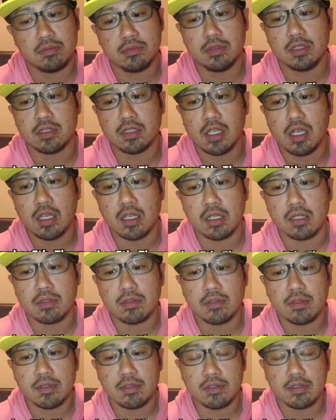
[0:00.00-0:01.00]
it's kind of
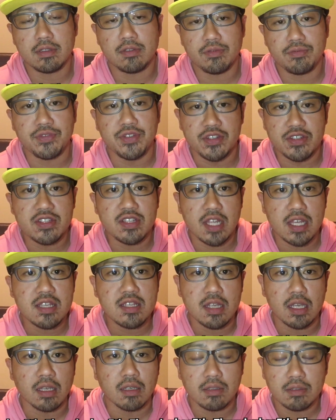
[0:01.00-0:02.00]
first
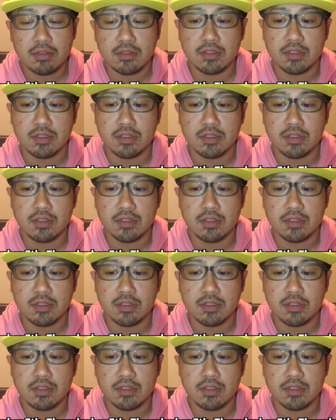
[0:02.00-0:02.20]
testing.